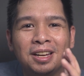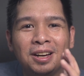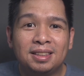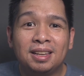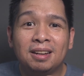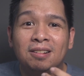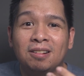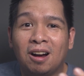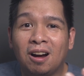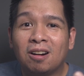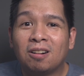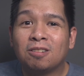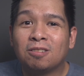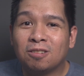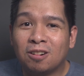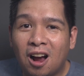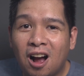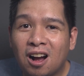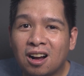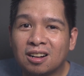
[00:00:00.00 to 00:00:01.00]
There are
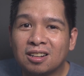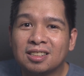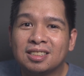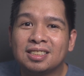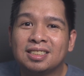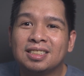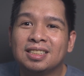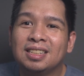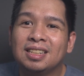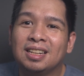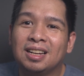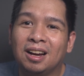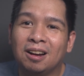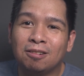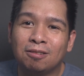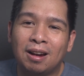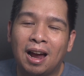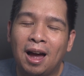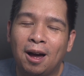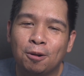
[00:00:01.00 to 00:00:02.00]
rocks
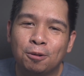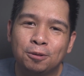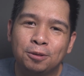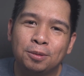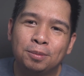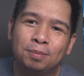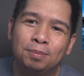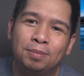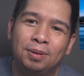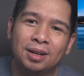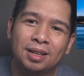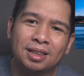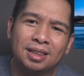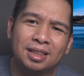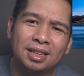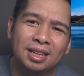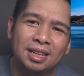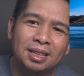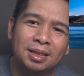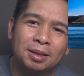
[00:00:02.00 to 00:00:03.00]
around,
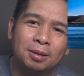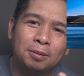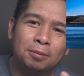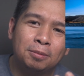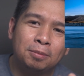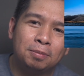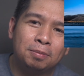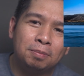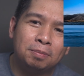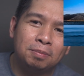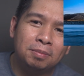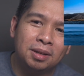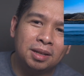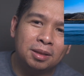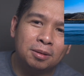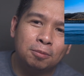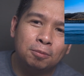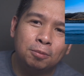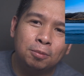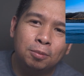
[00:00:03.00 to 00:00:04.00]
but it
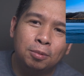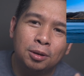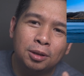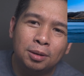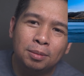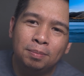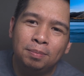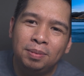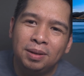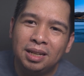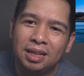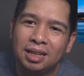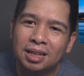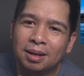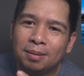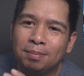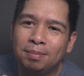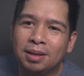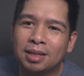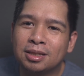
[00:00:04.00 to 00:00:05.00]
would be
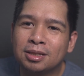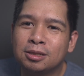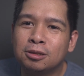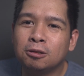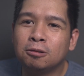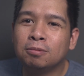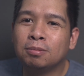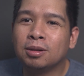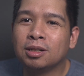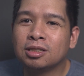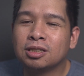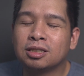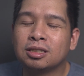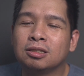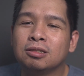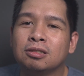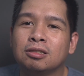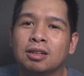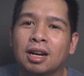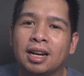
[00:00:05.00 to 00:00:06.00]
a bit too much
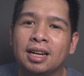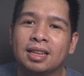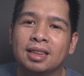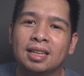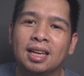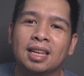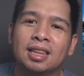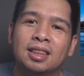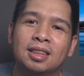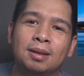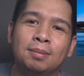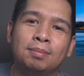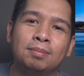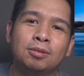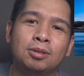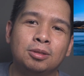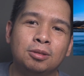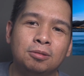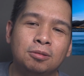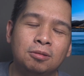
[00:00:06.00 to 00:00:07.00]
to try and get
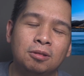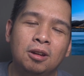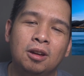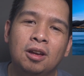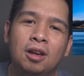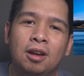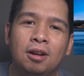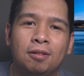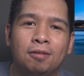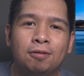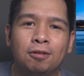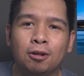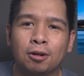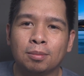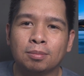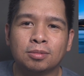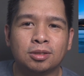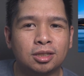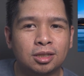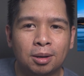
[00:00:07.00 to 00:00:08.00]
them to
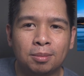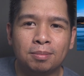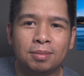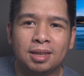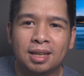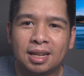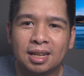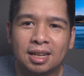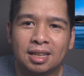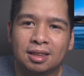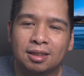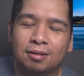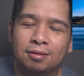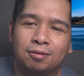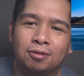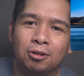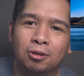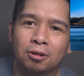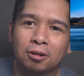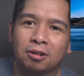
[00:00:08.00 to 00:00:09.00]
form something in the
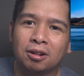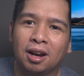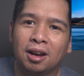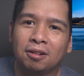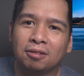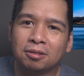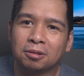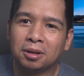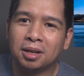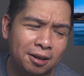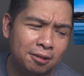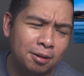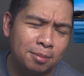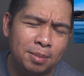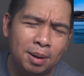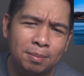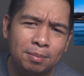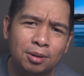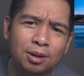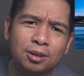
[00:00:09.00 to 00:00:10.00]
foreground. I
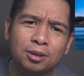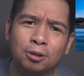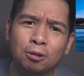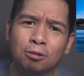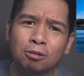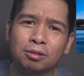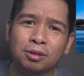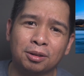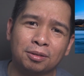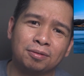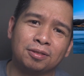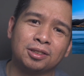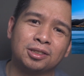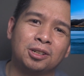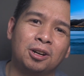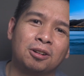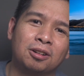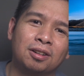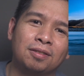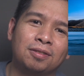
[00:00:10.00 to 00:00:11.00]
remember an older
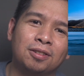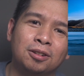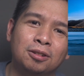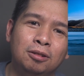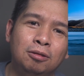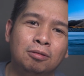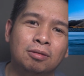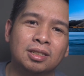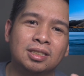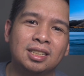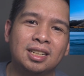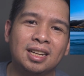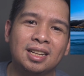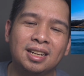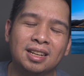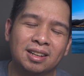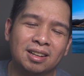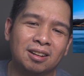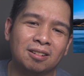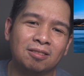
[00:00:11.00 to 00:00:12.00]
photographer who was
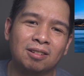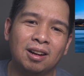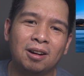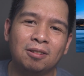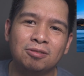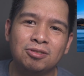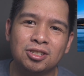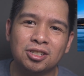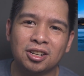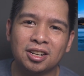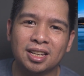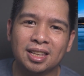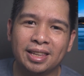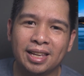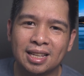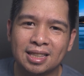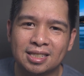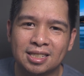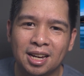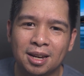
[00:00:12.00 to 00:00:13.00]
kidding around during
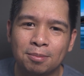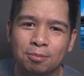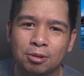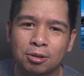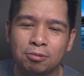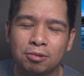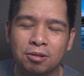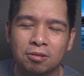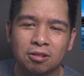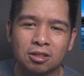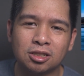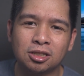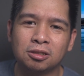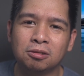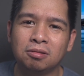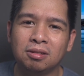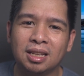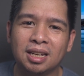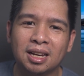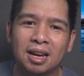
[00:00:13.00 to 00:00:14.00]
that time when we were
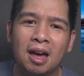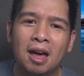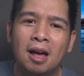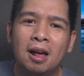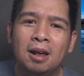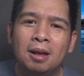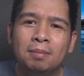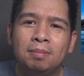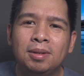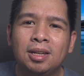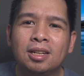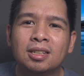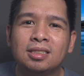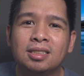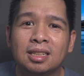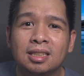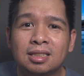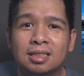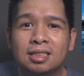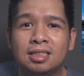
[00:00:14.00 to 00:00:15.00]
shooting
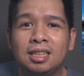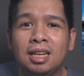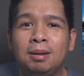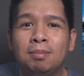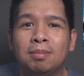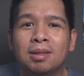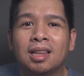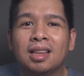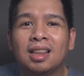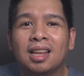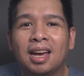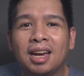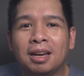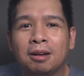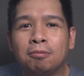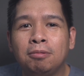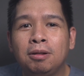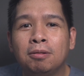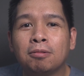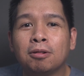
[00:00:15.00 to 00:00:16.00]
because it seemed
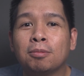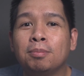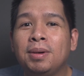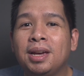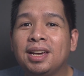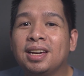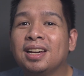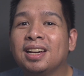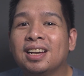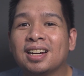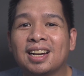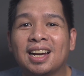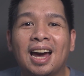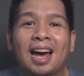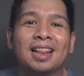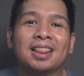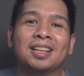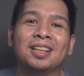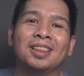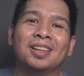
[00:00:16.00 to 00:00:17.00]
like we were making a
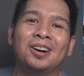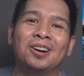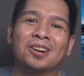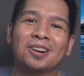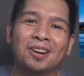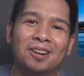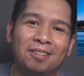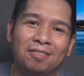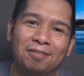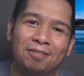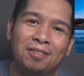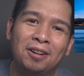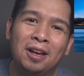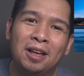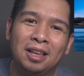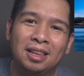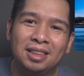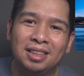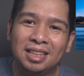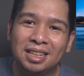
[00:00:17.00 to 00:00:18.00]
catalog of
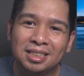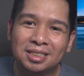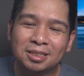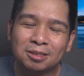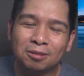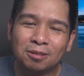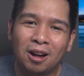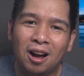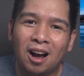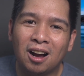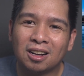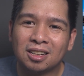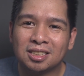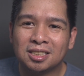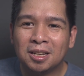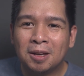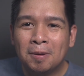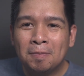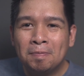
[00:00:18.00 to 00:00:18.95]
these rocks.